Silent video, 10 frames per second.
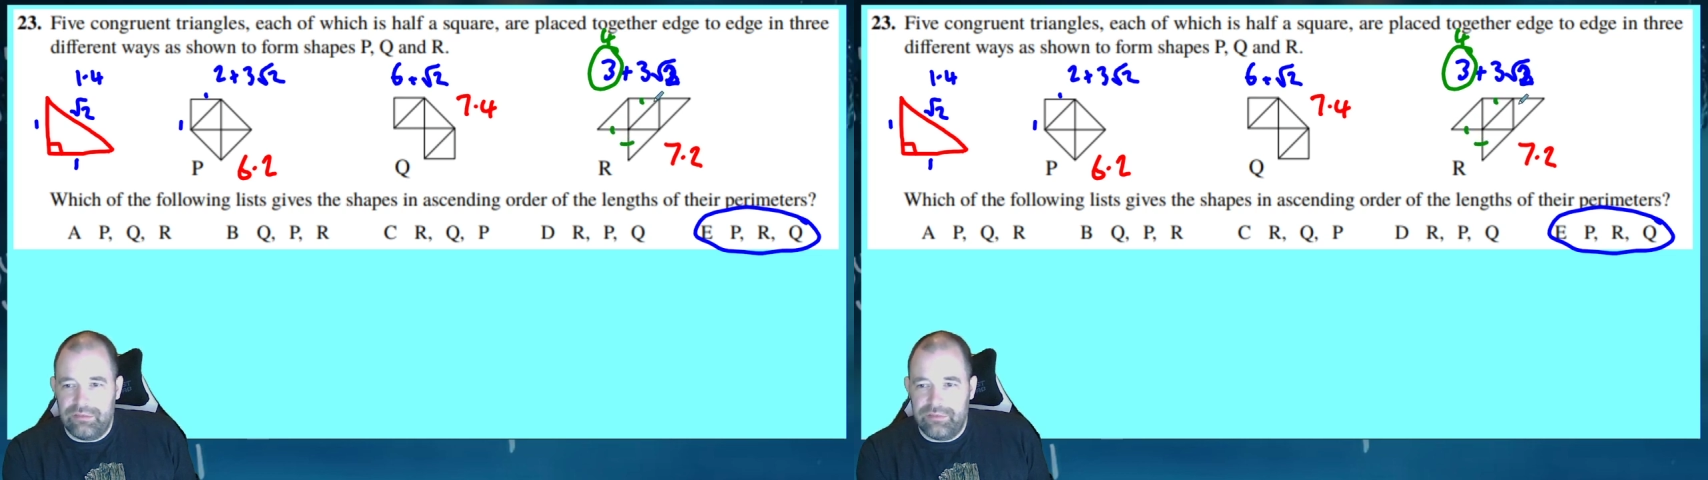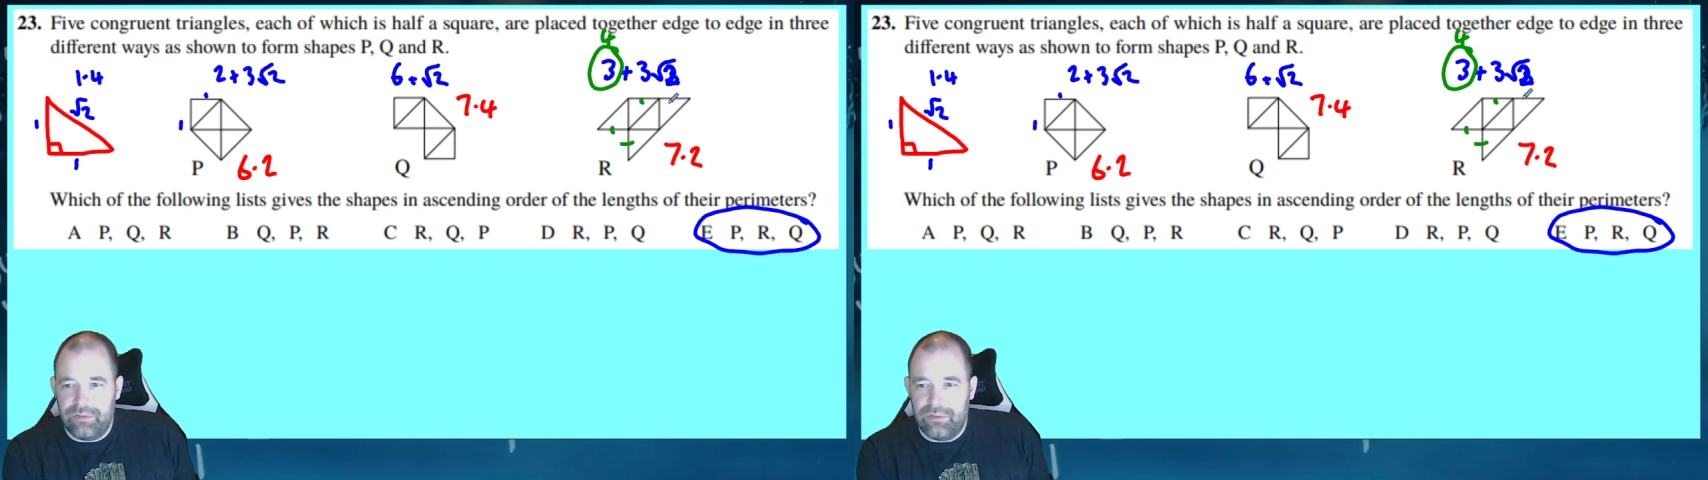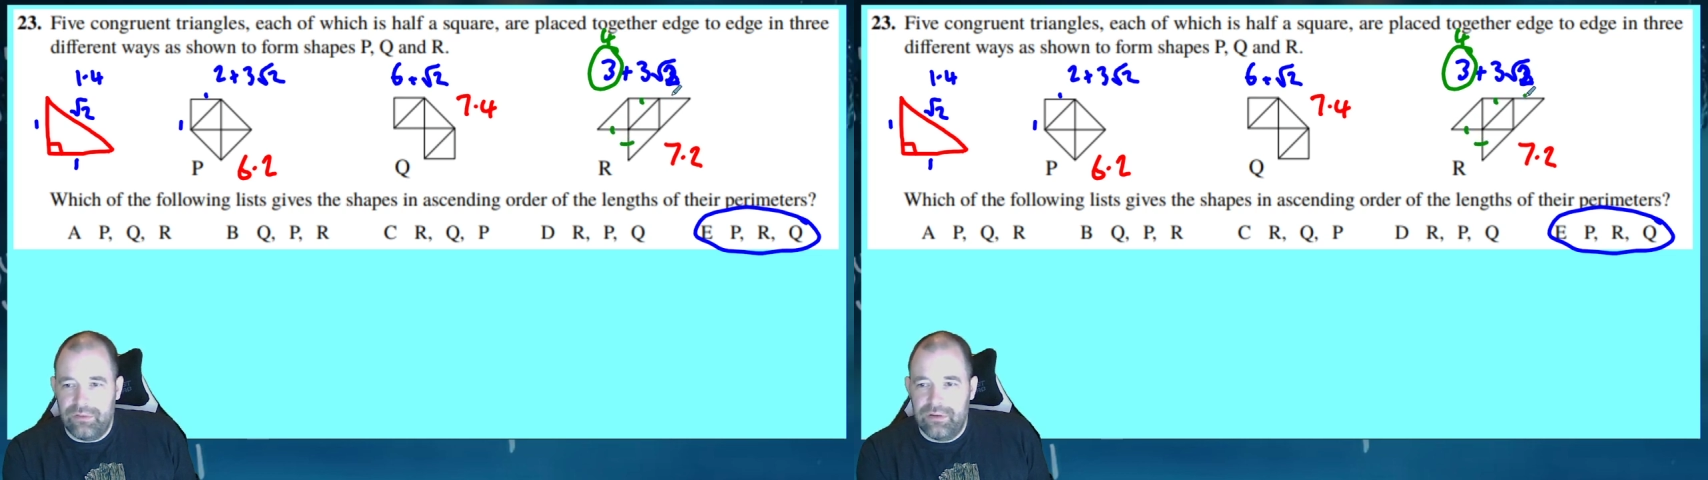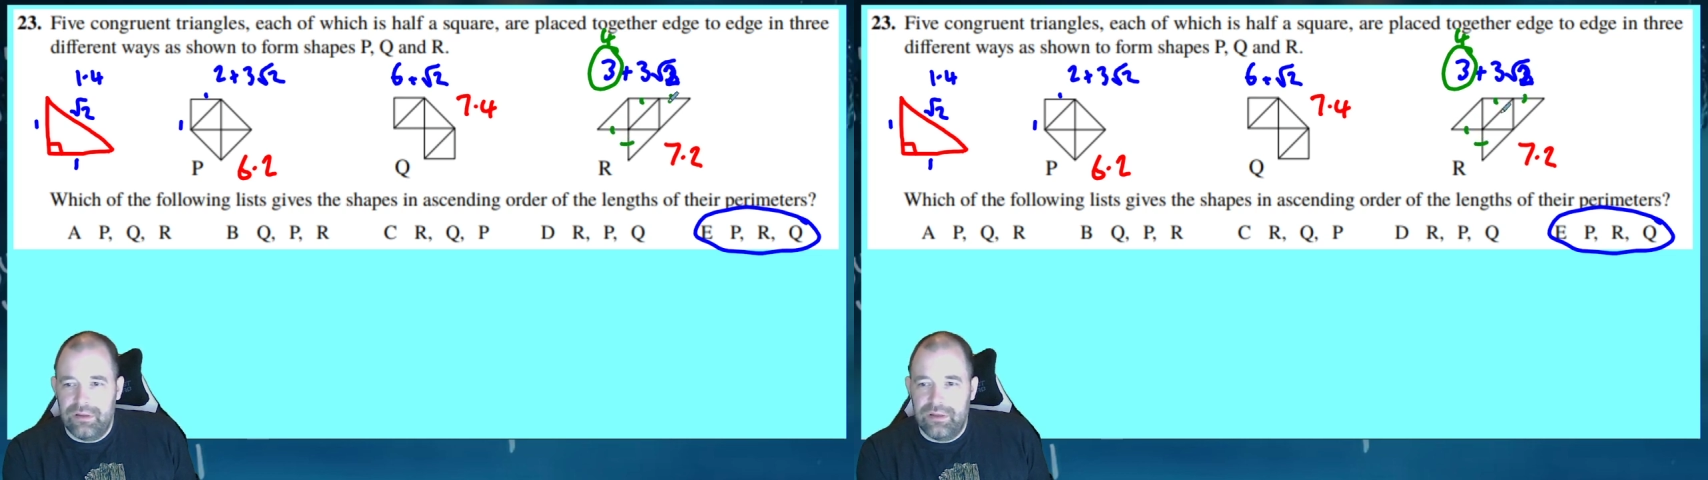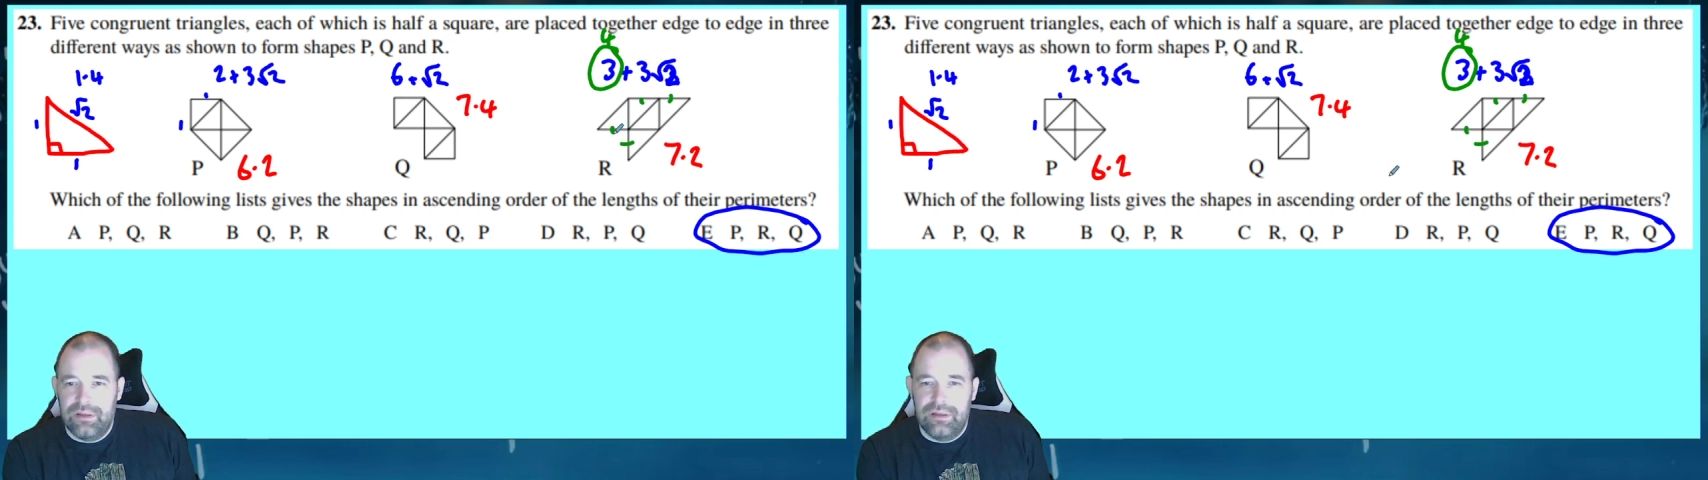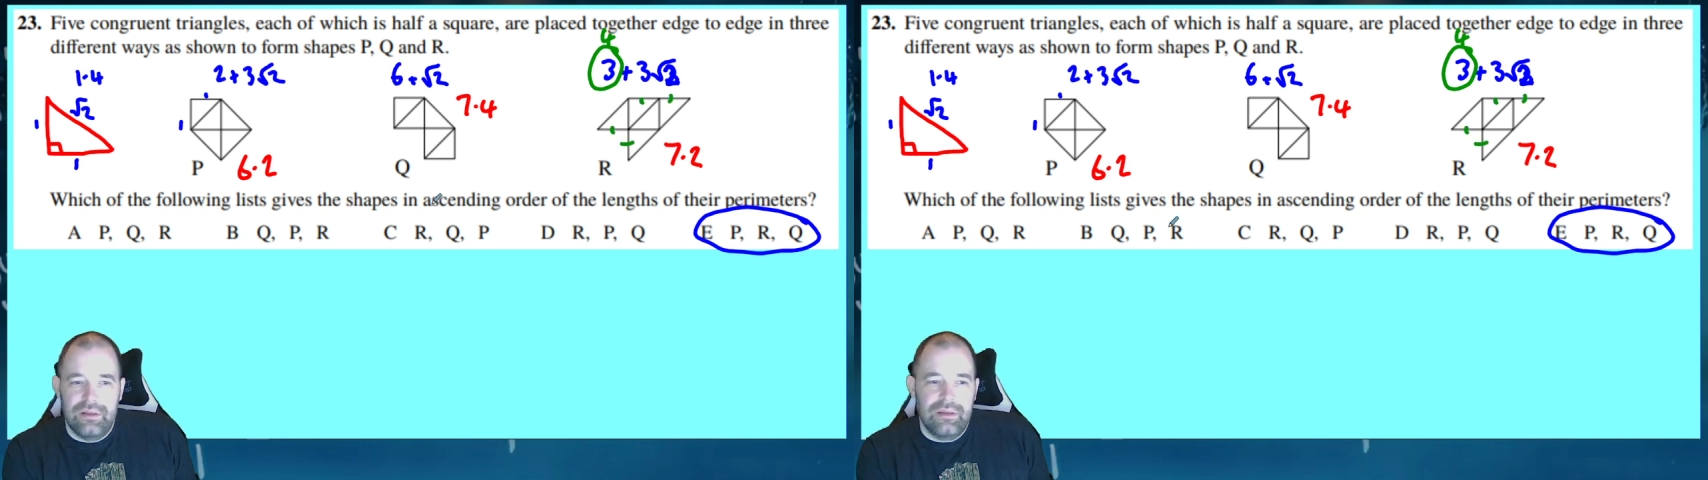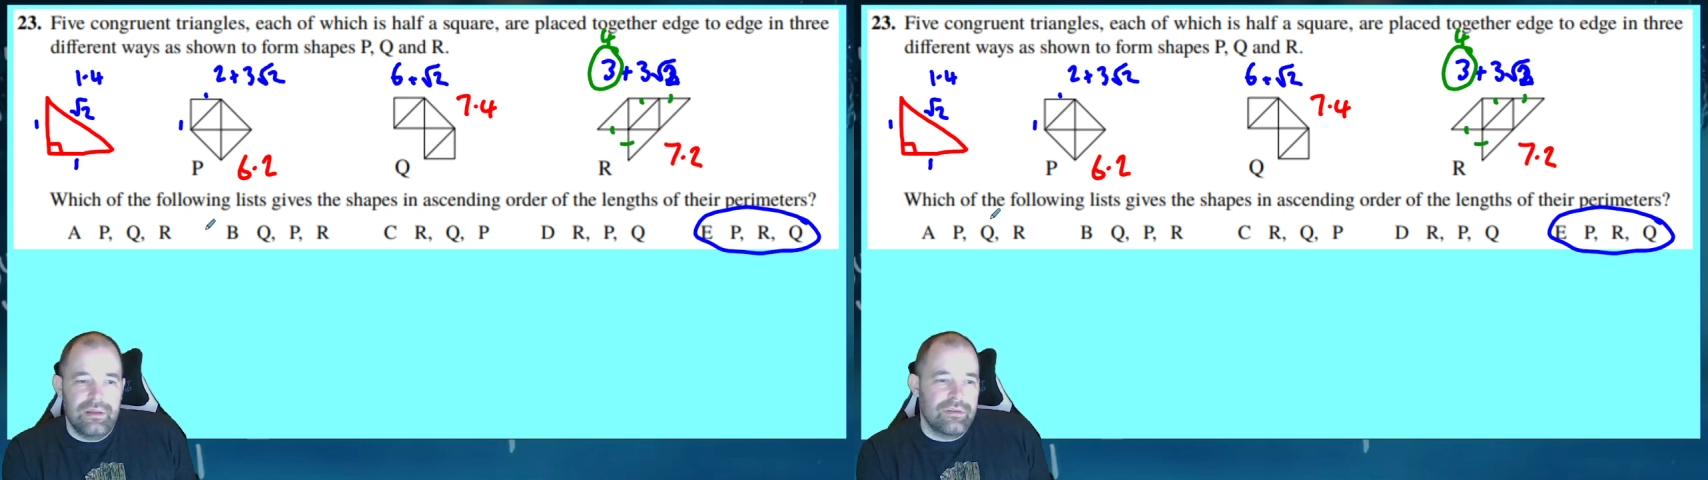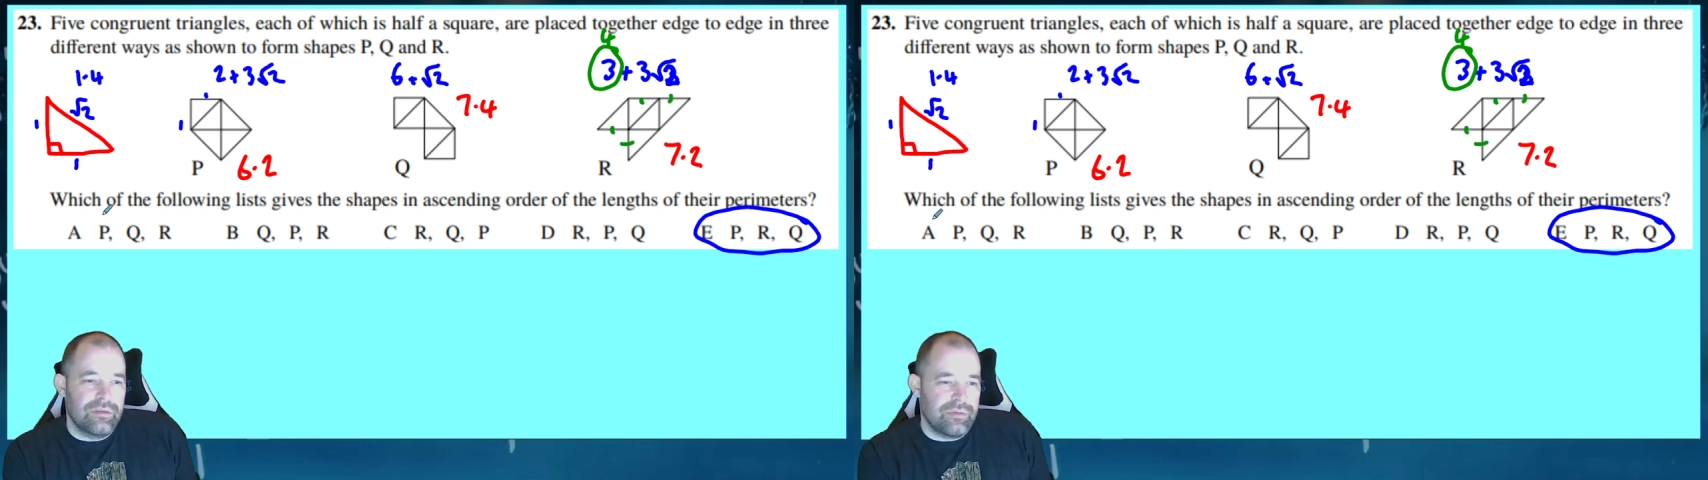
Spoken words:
4. So